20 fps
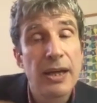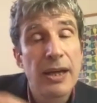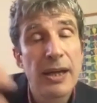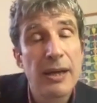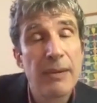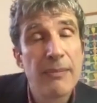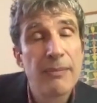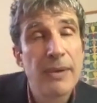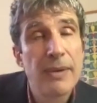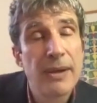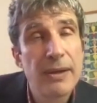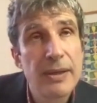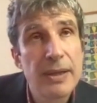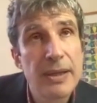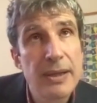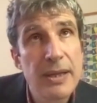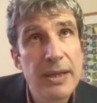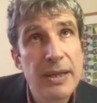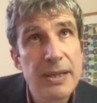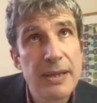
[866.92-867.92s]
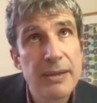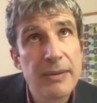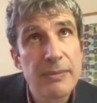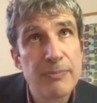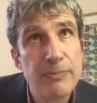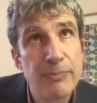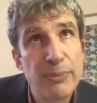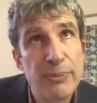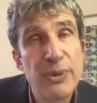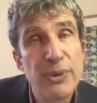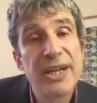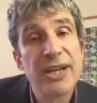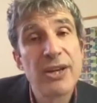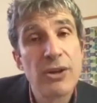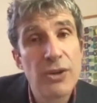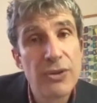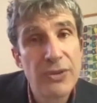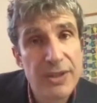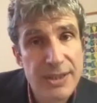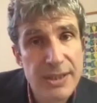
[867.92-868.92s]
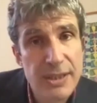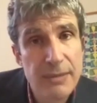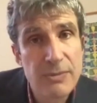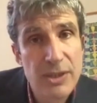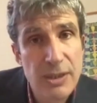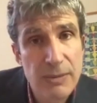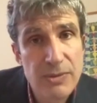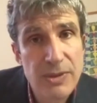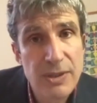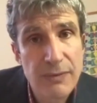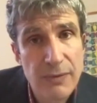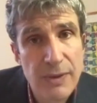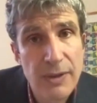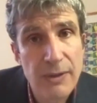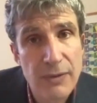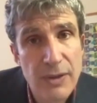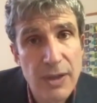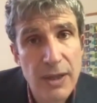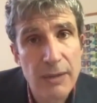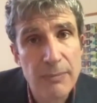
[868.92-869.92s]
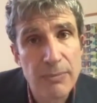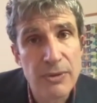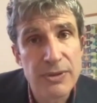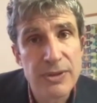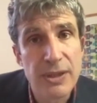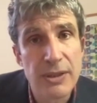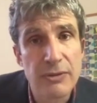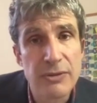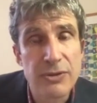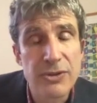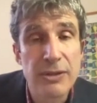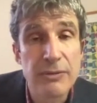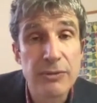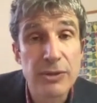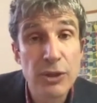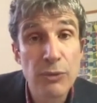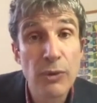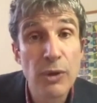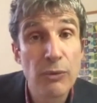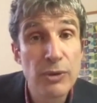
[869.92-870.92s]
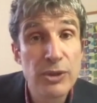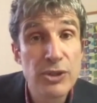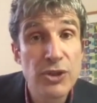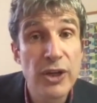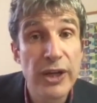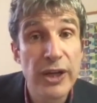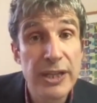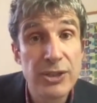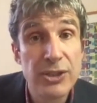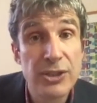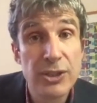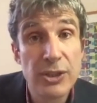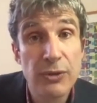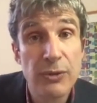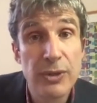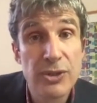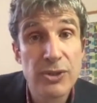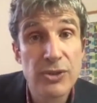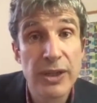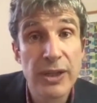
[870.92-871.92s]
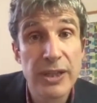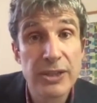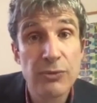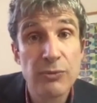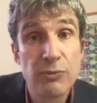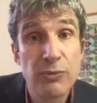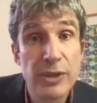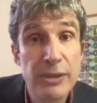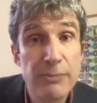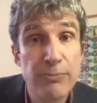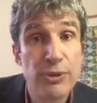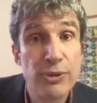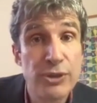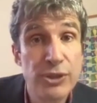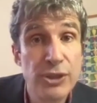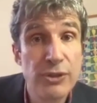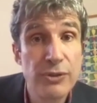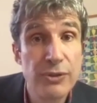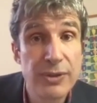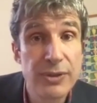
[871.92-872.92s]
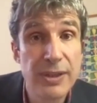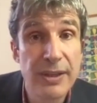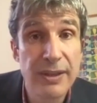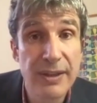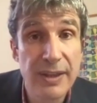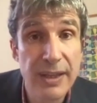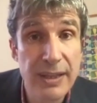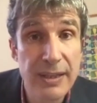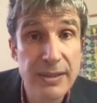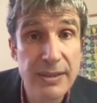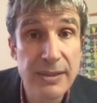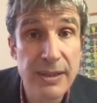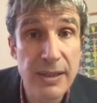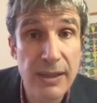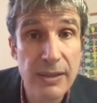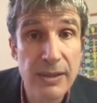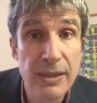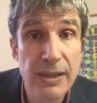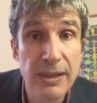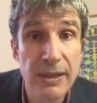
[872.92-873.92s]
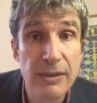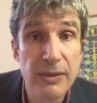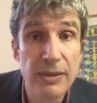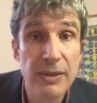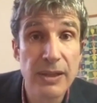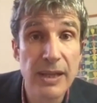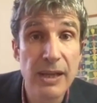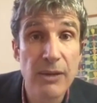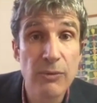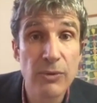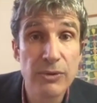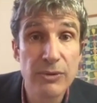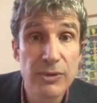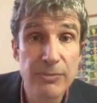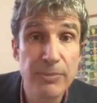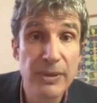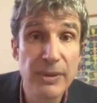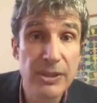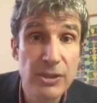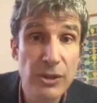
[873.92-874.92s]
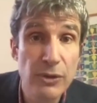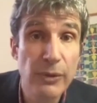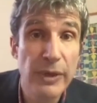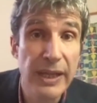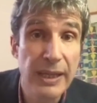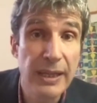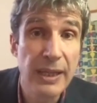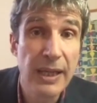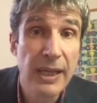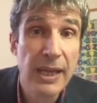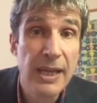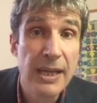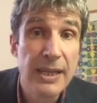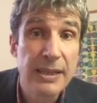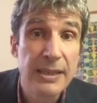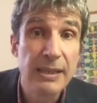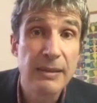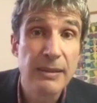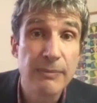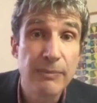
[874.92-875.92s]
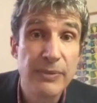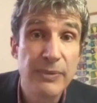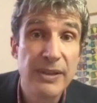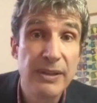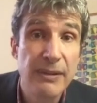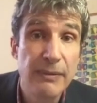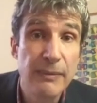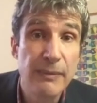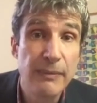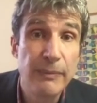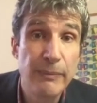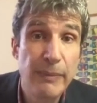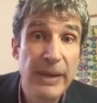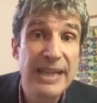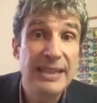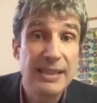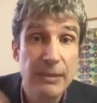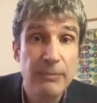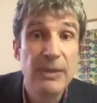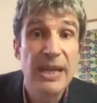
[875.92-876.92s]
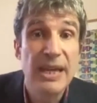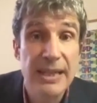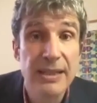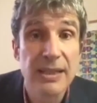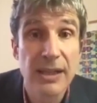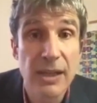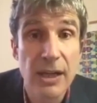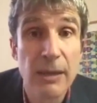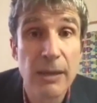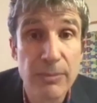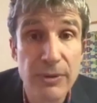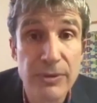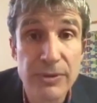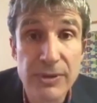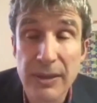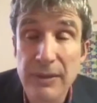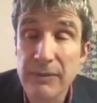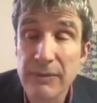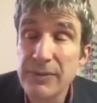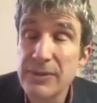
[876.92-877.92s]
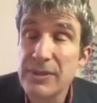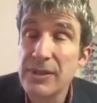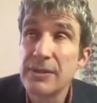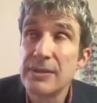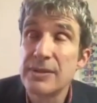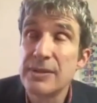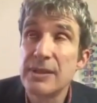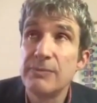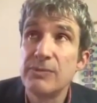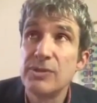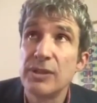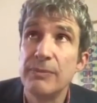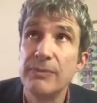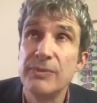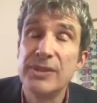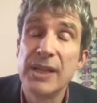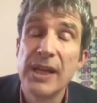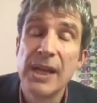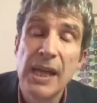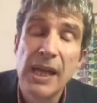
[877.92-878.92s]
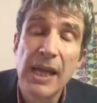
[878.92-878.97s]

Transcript: um, it, bring on the symptoms of, of, carpal tunnel syndrome. So what we're trying to do is trying to reproduce the things that, that they would be doing that, that make them get the carpal tunnel symptoms.